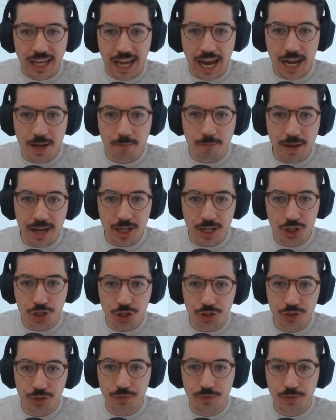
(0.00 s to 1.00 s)
and make
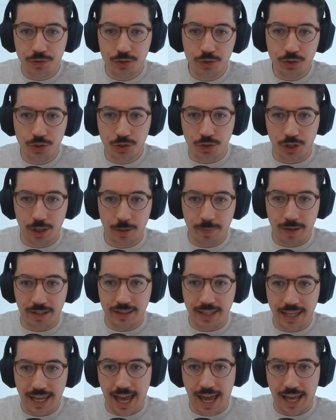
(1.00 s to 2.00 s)
sure you feel good about
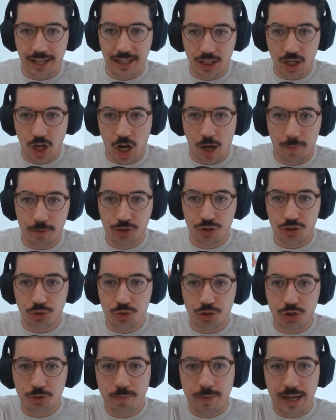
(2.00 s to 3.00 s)
the edit comments you
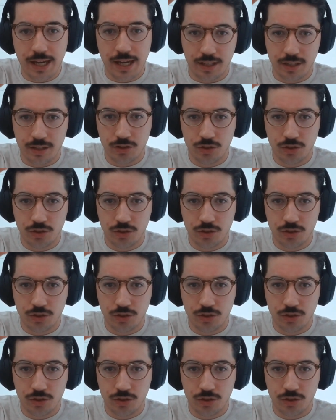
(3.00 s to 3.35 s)
just made.